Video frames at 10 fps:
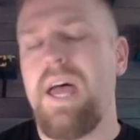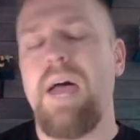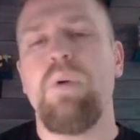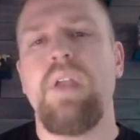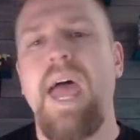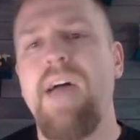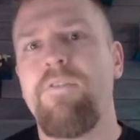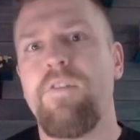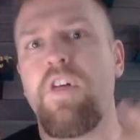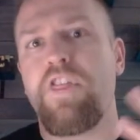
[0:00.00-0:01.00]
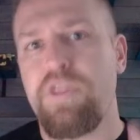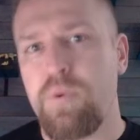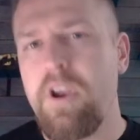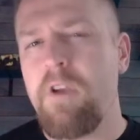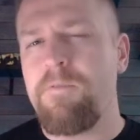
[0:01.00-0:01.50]
have 3
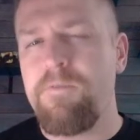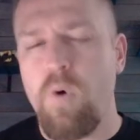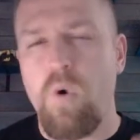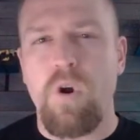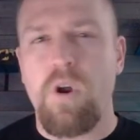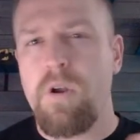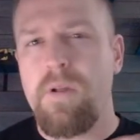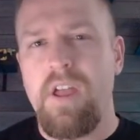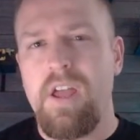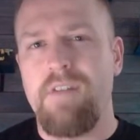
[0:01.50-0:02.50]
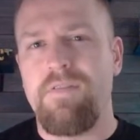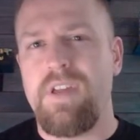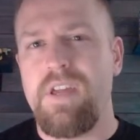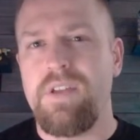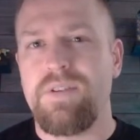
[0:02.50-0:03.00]
or 4 of
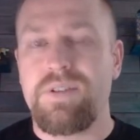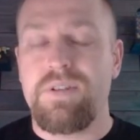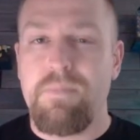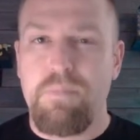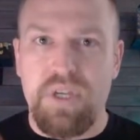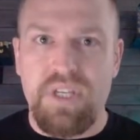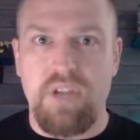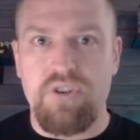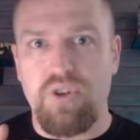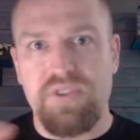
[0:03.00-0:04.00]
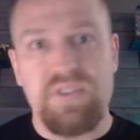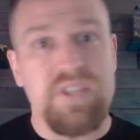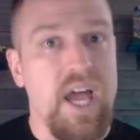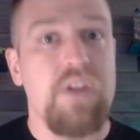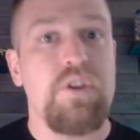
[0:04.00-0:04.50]
these potential
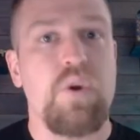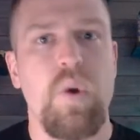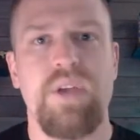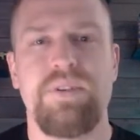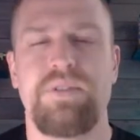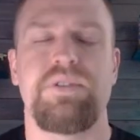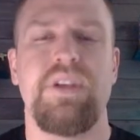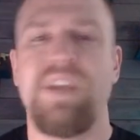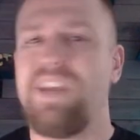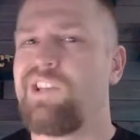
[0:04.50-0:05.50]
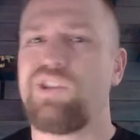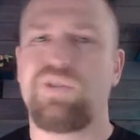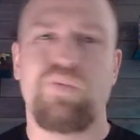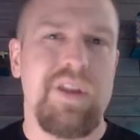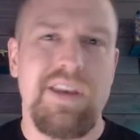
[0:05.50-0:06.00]
side quests just
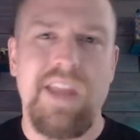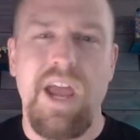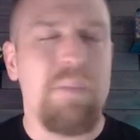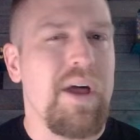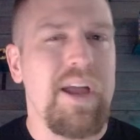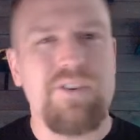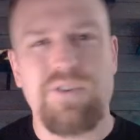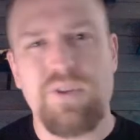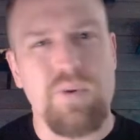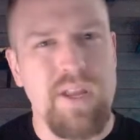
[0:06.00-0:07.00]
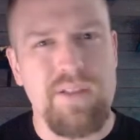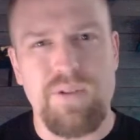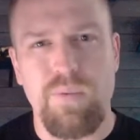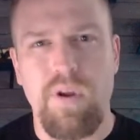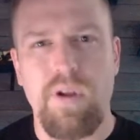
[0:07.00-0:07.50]
written down behind your screen
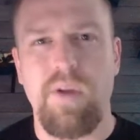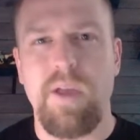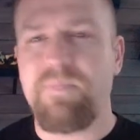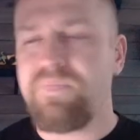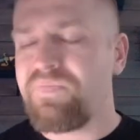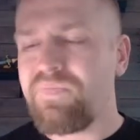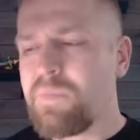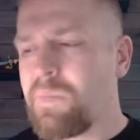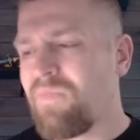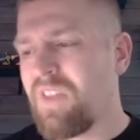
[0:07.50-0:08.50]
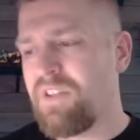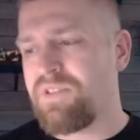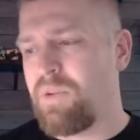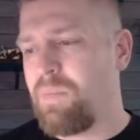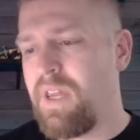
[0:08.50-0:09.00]
somewhere, right? This
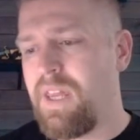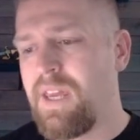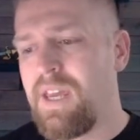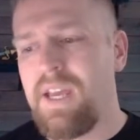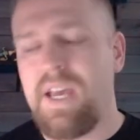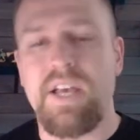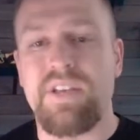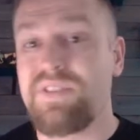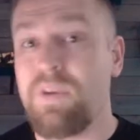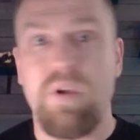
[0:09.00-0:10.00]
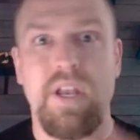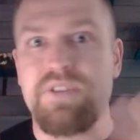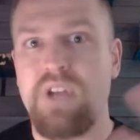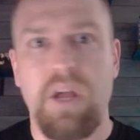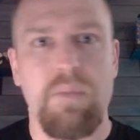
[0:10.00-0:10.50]
could be someone has
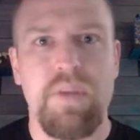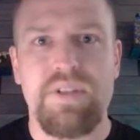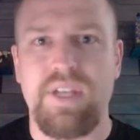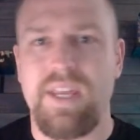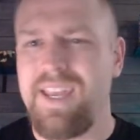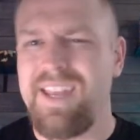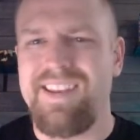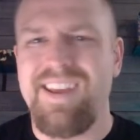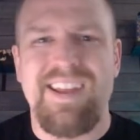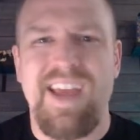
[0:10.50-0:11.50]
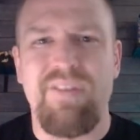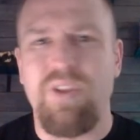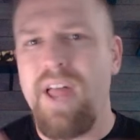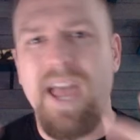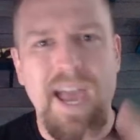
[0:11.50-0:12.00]
gone missing and have a little
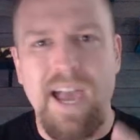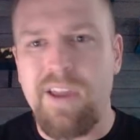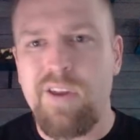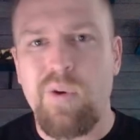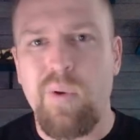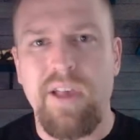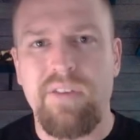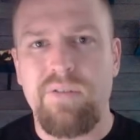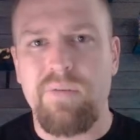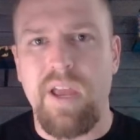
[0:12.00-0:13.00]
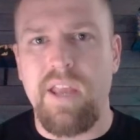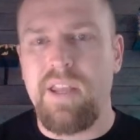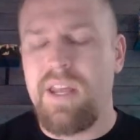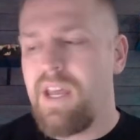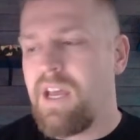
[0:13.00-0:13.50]
hag quest, right?
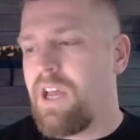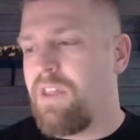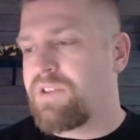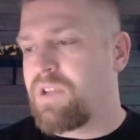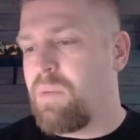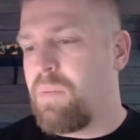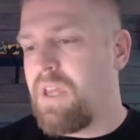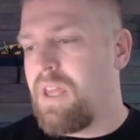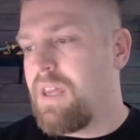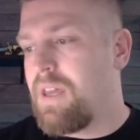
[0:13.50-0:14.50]
This could be